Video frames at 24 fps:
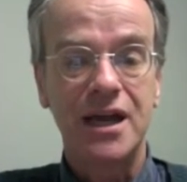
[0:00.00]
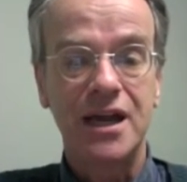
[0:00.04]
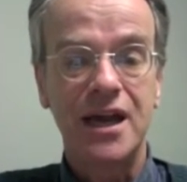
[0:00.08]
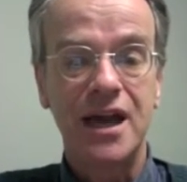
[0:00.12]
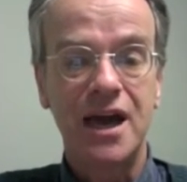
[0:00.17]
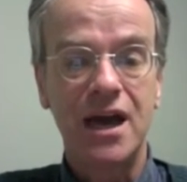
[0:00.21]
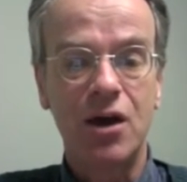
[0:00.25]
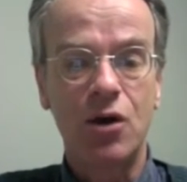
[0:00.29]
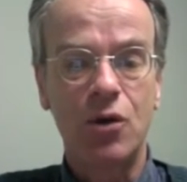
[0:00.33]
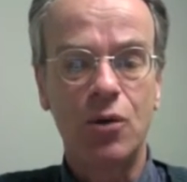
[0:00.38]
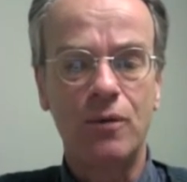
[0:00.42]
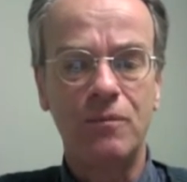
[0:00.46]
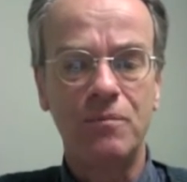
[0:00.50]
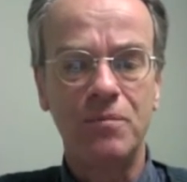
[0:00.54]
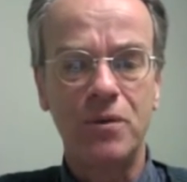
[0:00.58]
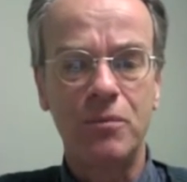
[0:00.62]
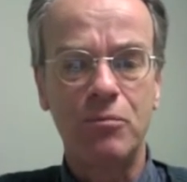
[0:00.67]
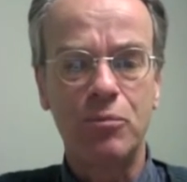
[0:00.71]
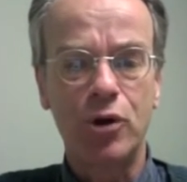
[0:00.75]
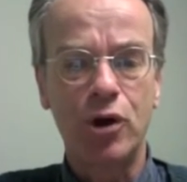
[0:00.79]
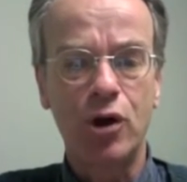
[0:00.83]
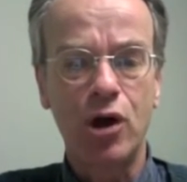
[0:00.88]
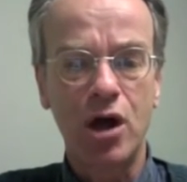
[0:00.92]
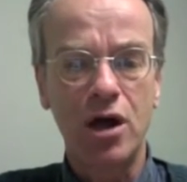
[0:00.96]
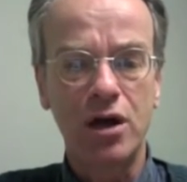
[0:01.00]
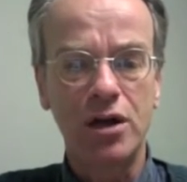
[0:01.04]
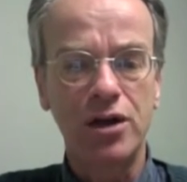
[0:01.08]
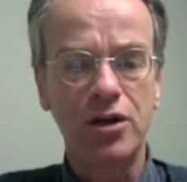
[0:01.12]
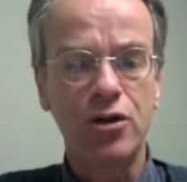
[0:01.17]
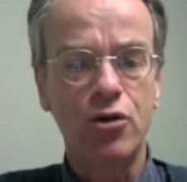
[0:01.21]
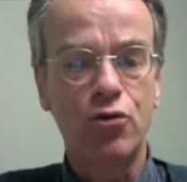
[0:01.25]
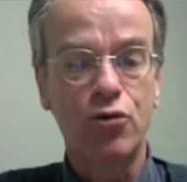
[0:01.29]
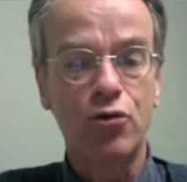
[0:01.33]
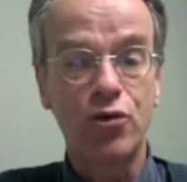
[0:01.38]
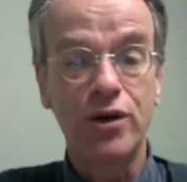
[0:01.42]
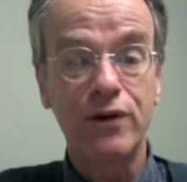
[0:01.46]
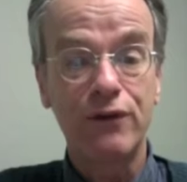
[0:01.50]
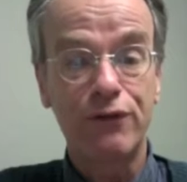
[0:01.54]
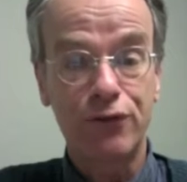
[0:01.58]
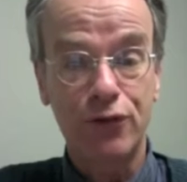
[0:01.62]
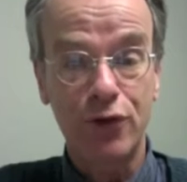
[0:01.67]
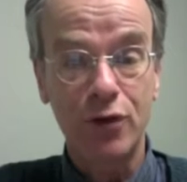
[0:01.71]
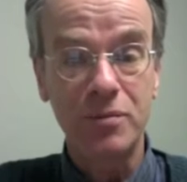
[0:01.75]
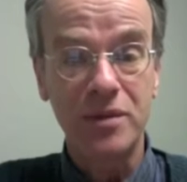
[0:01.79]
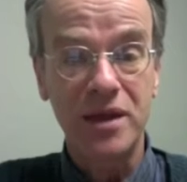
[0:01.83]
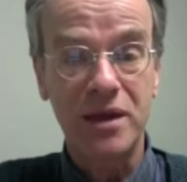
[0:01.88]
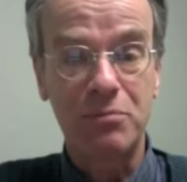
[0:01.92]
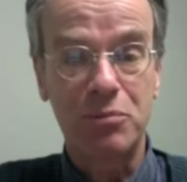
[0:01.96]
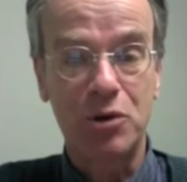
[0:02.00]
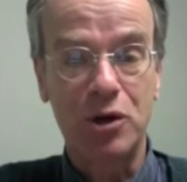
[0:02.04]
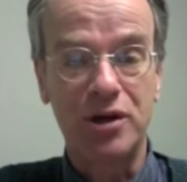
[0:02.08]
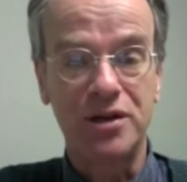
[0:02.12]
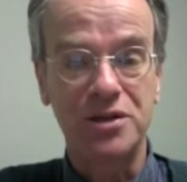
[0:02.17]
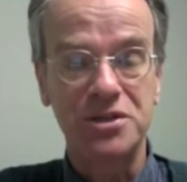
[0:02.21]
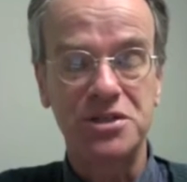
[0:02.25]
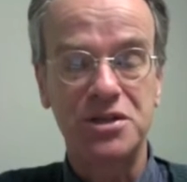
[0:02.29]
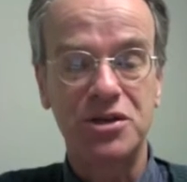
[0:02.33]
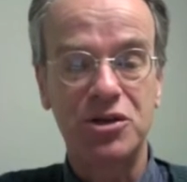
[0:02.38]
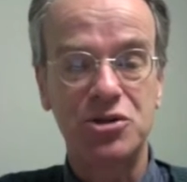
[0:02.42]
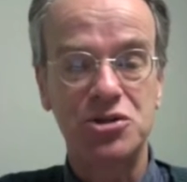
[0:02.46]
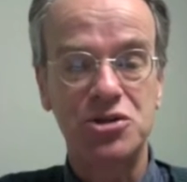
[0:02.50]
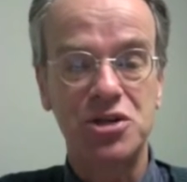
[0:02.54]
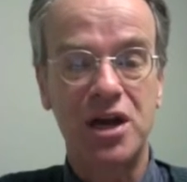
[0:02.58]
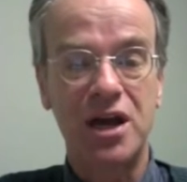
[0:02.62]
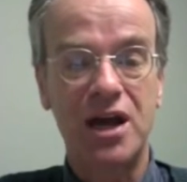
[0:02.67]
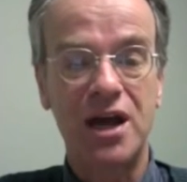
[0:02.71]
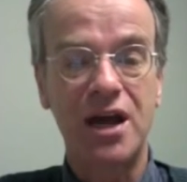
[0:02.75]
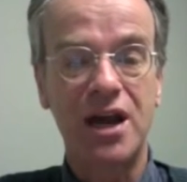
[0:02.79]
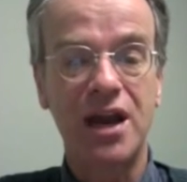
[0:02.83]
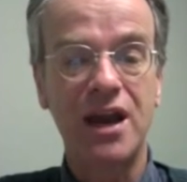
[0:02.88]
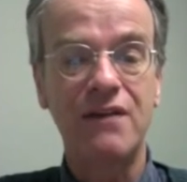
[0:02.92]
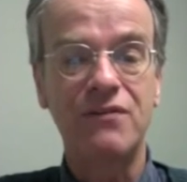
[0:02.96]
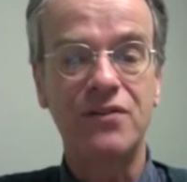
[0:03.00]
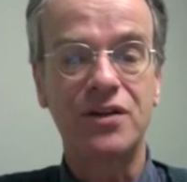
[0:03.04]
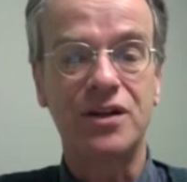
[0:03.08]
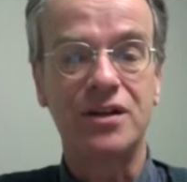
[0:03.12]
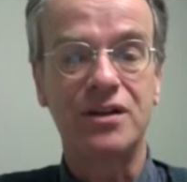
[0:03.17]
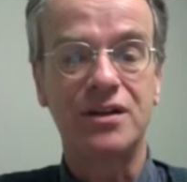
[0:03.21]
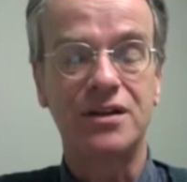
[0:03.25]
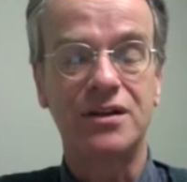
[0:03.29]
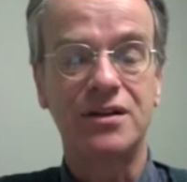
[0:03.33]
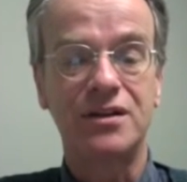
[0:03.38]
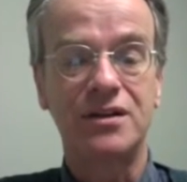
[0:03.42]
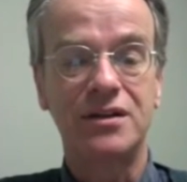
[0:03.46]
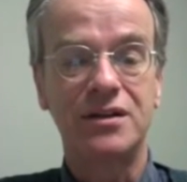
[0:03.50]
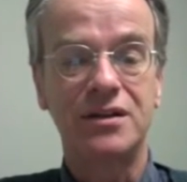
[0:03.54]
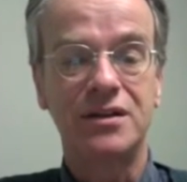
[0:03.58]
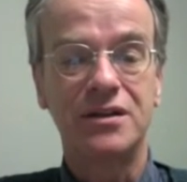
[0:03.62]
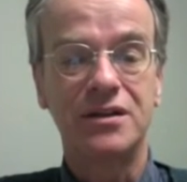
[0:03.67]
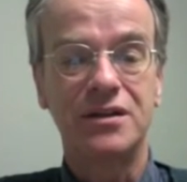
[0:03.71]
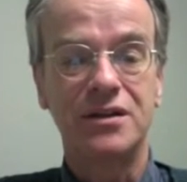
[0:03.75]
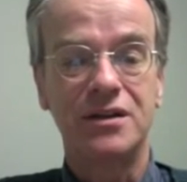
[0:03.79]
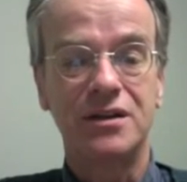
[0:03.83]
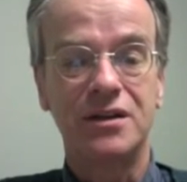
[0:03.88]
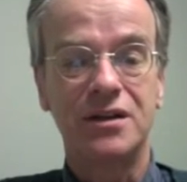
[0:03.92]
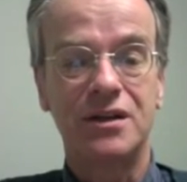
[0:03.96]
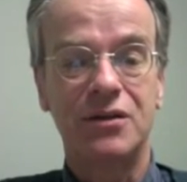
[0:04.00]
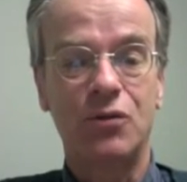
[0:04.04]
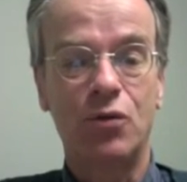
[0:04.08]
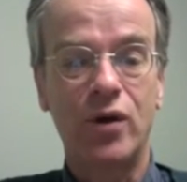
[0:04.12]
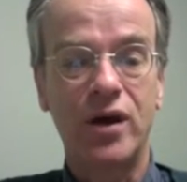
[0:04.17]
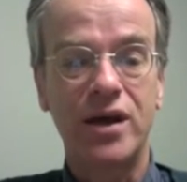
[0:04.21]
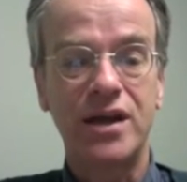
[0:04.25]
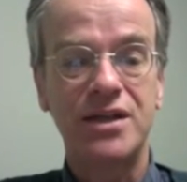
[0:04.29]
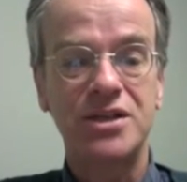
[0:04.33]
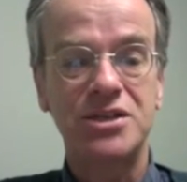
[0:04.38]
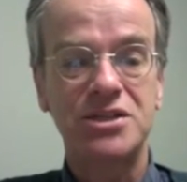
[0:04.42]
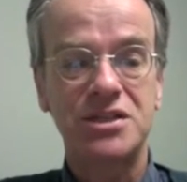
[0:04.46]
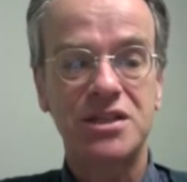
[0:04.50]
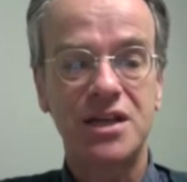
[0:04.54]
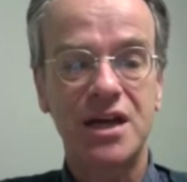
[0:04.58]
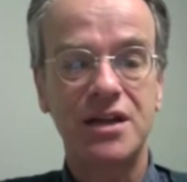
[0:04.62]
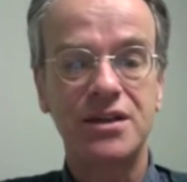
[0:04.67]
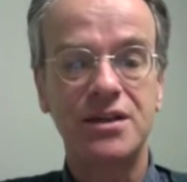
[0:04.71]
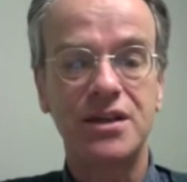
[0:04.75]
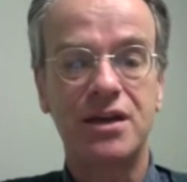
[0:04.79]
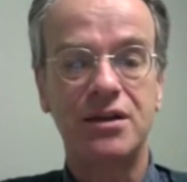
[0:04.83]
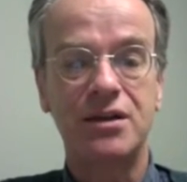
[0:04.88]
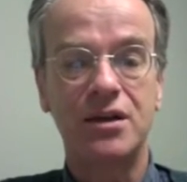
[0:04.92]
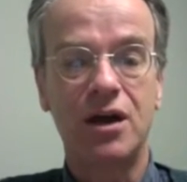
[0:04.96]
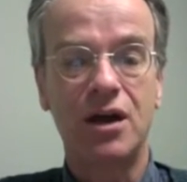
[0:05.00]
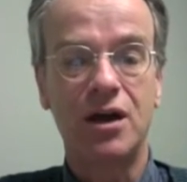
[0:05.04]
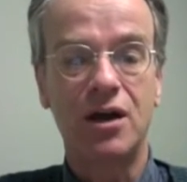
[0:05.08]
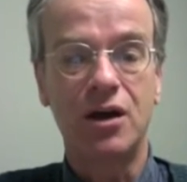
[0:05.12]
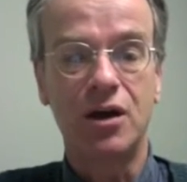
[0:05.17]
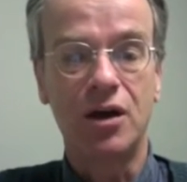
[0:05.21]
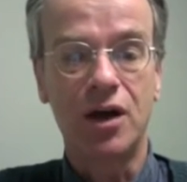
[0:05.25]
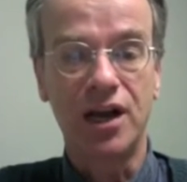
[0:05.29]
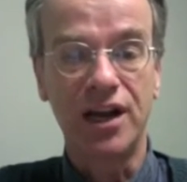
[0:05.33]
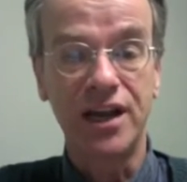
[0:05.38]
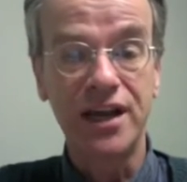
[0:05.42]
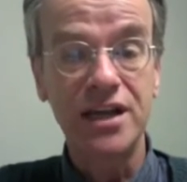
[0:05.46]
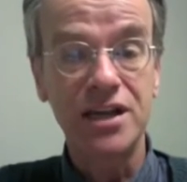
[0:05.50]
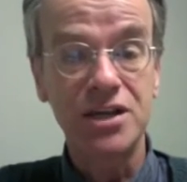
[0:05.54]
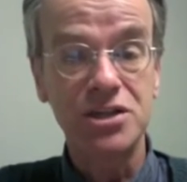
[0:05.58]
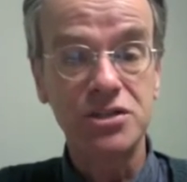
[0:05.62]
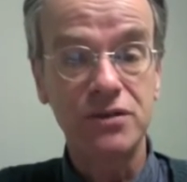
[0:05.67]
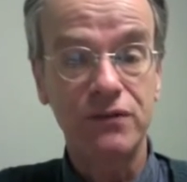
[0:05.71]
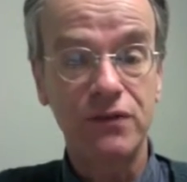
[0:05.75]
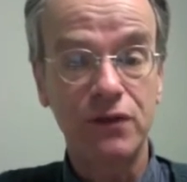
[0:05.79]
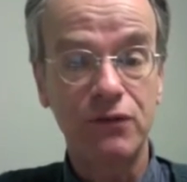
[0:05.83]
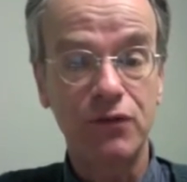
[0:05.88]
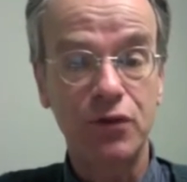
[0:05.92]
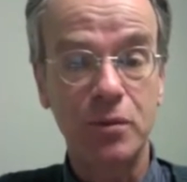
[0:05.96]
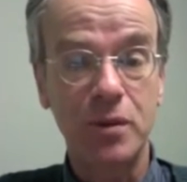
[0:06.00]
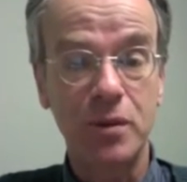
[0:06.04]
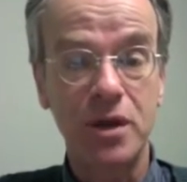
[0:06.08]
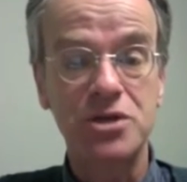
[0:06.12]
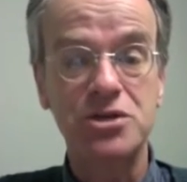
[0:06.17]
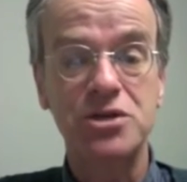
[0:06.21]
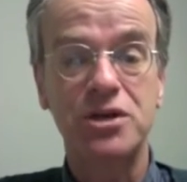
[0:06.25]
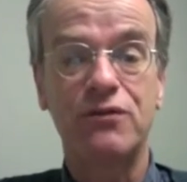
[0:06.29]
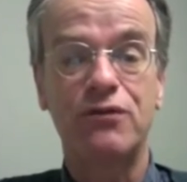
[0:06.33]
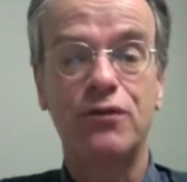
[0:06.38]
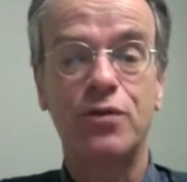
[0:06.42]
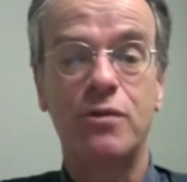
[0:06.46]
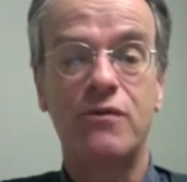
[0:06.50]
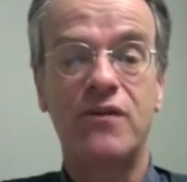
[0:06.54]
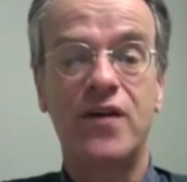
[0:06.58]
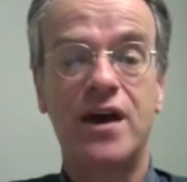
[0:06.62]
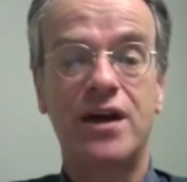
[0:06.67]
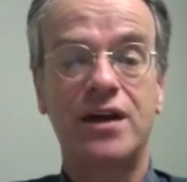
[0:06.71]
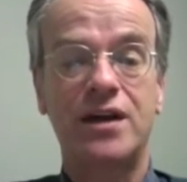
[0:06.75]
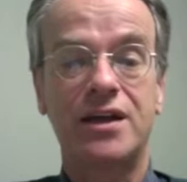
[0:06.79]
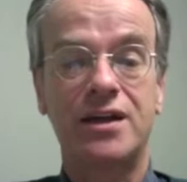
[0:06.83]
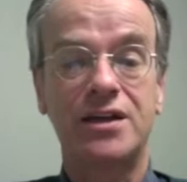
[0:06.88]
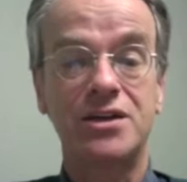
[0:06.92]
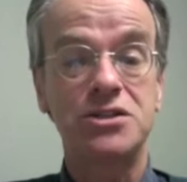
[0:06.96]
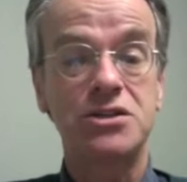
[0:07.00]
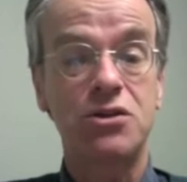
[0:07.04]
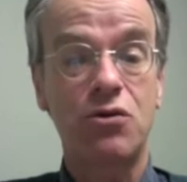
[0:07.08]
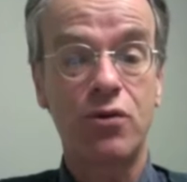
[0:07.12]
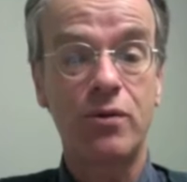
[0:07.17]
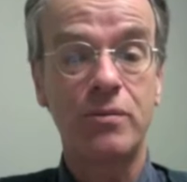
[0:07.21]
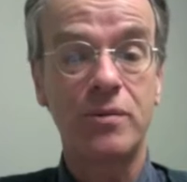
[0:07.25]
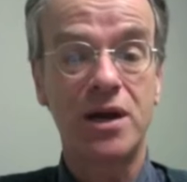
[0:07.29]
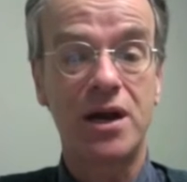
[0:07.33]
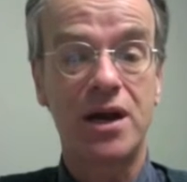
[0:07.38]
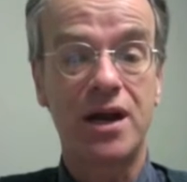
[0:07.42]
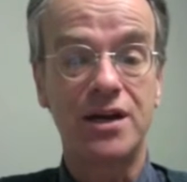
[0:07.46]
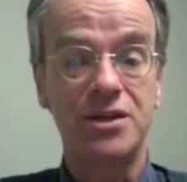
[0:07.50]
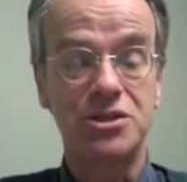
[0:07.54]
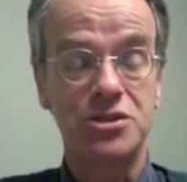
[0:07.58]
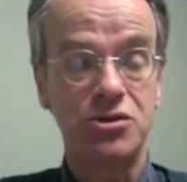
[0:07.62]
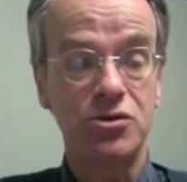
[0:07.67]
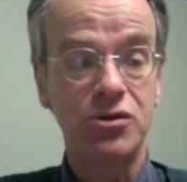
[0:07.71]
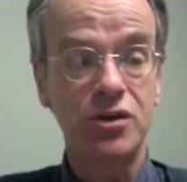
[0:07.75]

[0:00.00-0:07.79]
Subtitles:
Now, Bergoglio reaffirmed that policy on July 11th when he said that leakage of information from the Vatican is criminalized.